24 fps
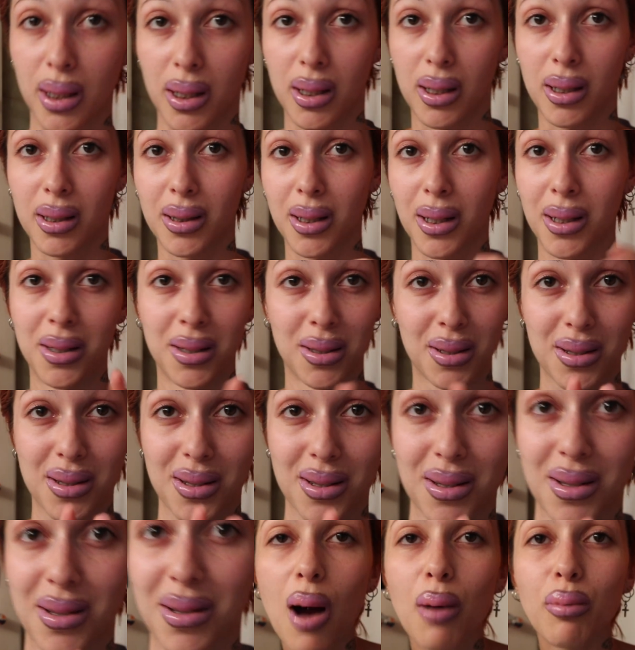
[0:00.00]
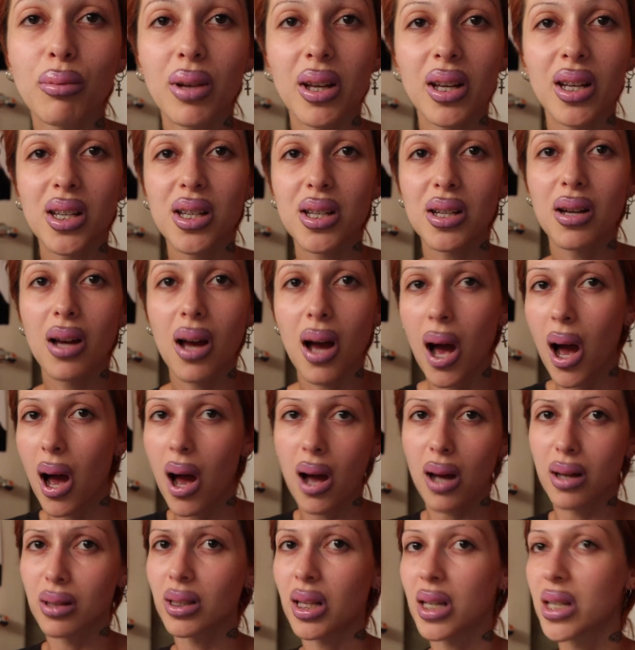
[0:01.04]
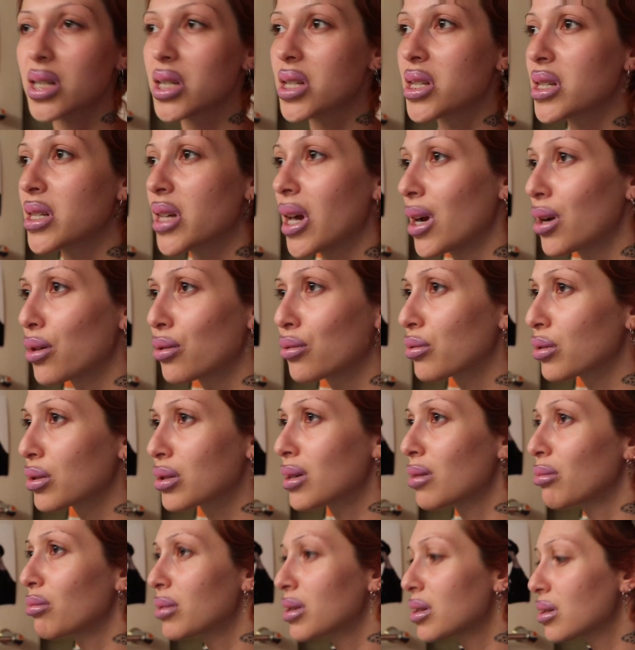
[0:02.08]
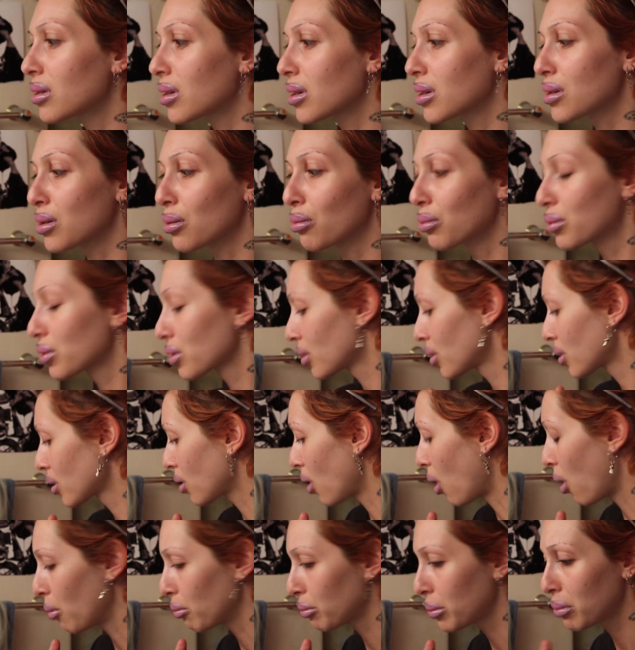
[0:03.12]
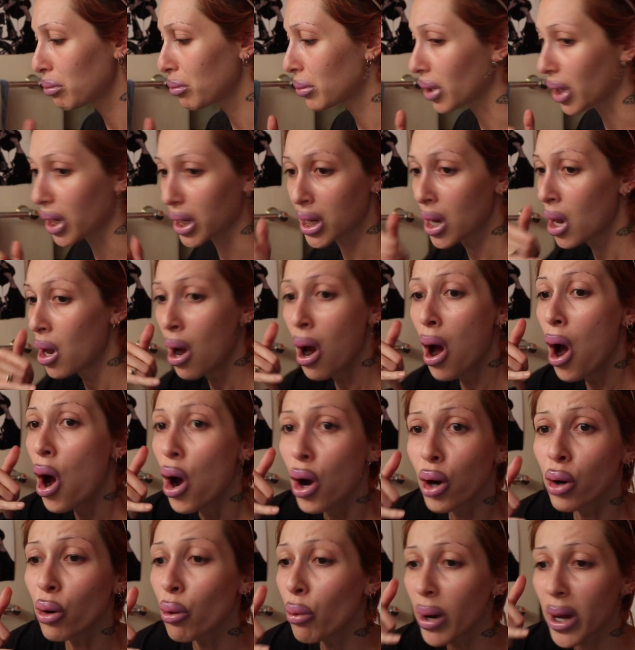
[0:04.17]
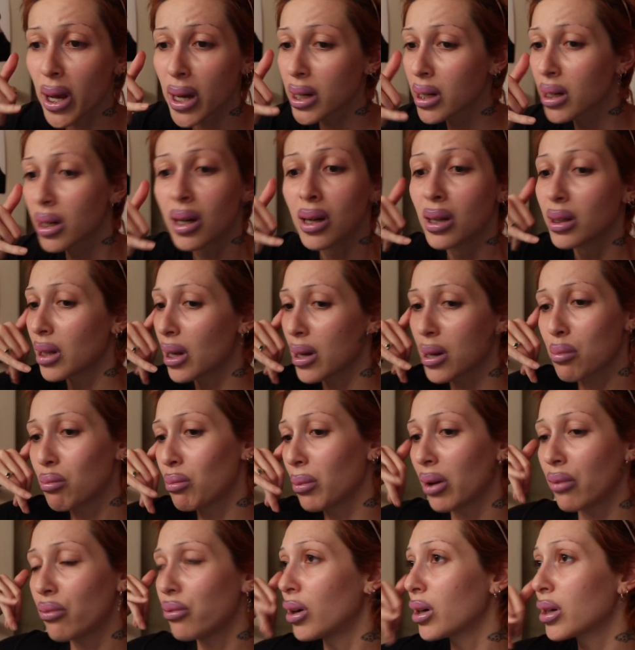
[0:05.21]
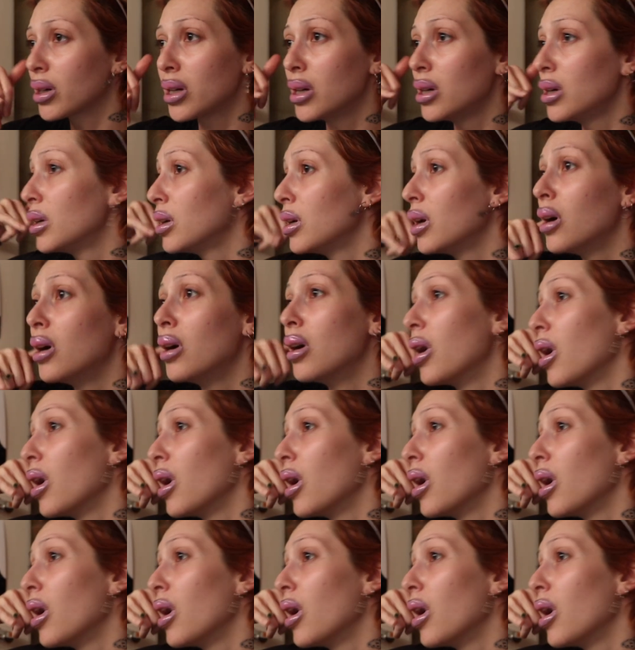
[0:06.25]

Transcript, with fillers: hate this. I'm like, like scared for some reason that someone's gonna call me and be like, quick, like my fucking,